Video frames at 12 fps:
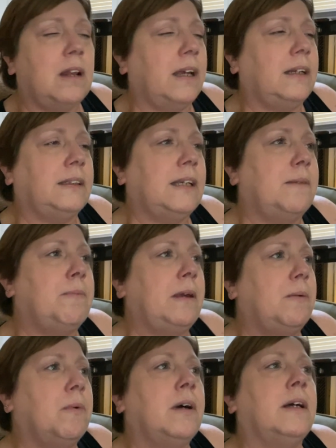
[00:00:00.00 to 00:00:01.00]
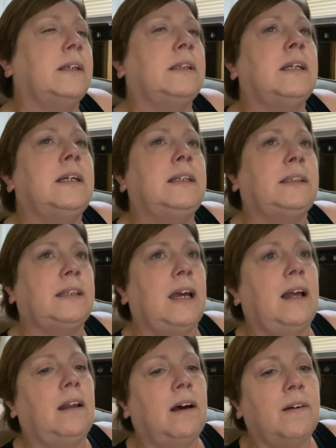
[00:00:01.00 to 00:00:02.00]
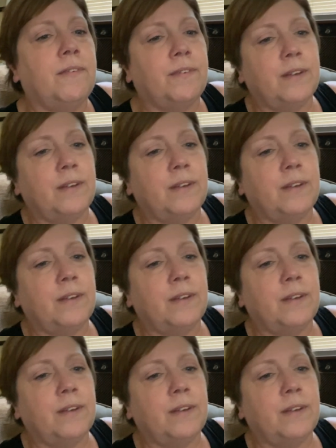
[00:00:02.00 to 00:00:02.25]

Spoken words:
like I said, Pete works his tail off